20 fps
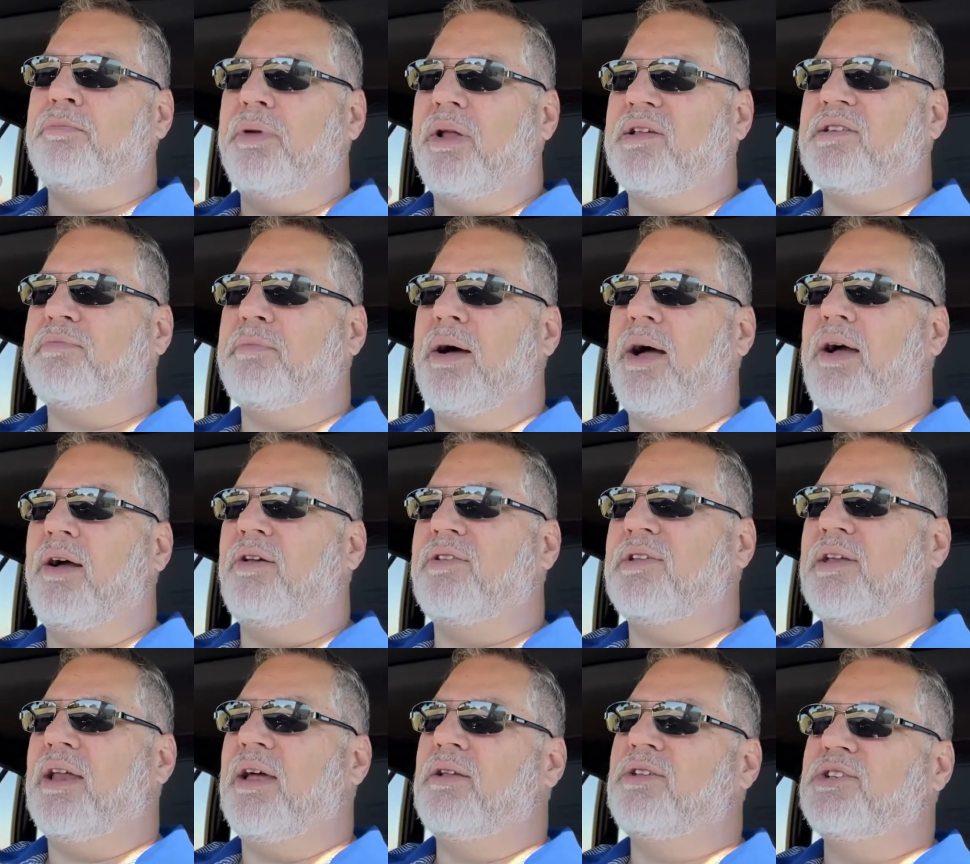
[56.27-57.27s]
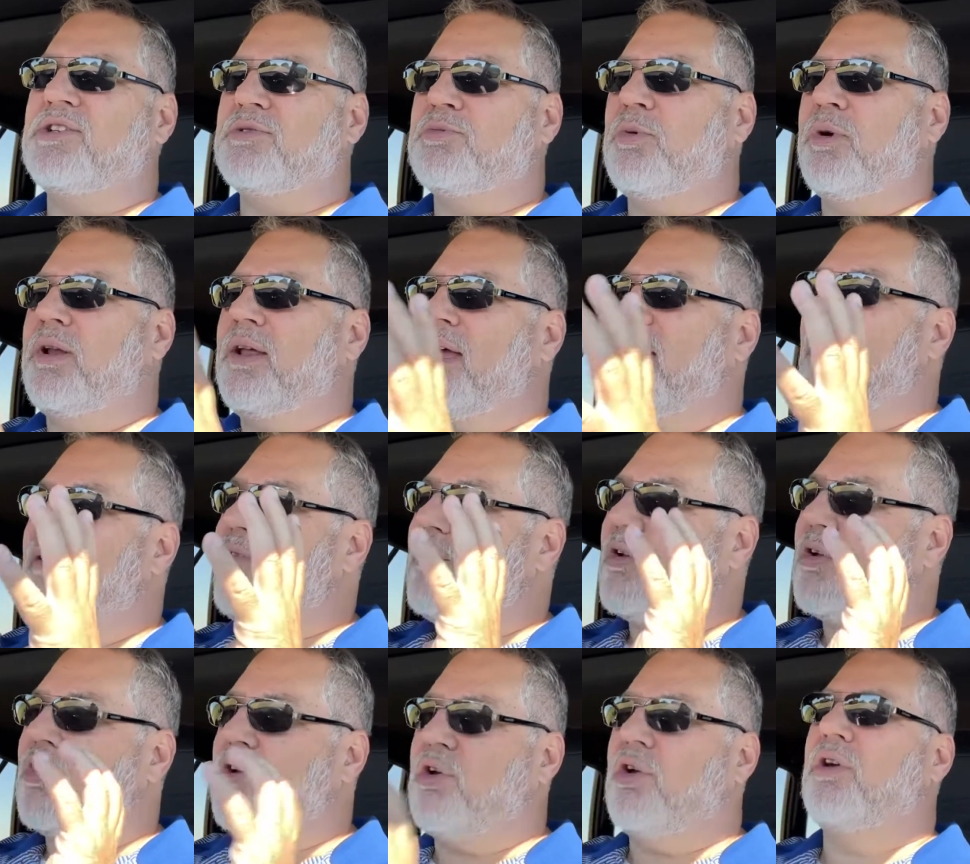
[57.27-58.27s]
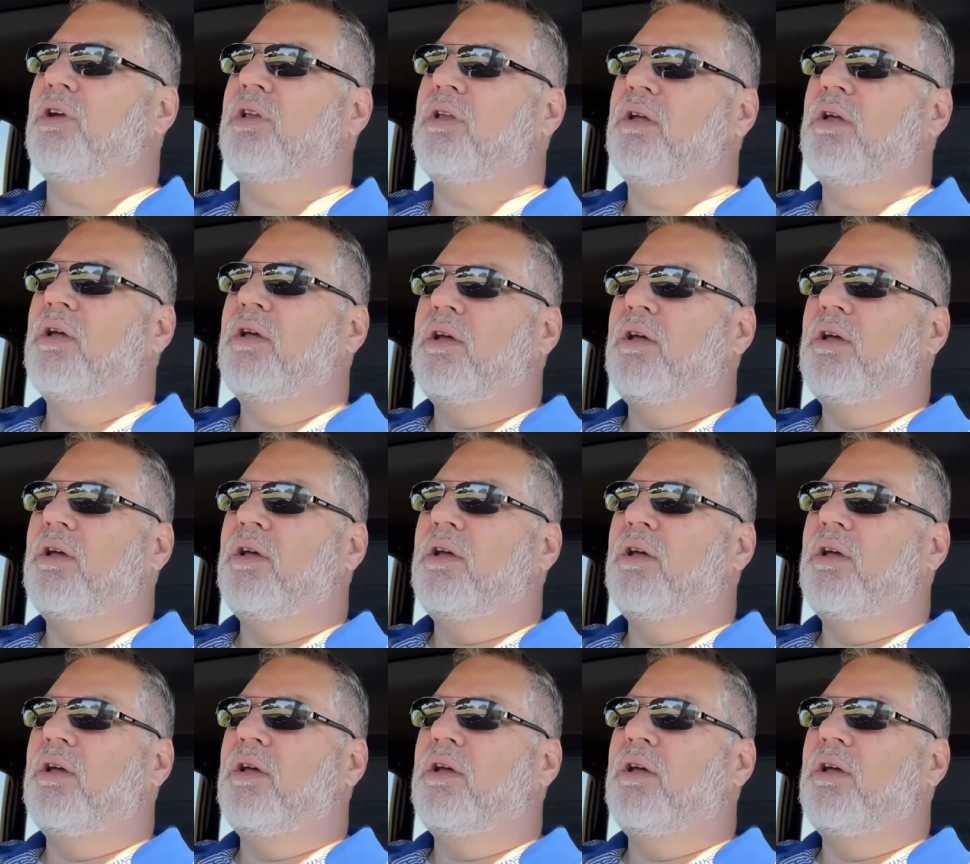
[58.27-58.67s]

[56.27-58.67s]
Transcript: plus miles, and I just wanna have a good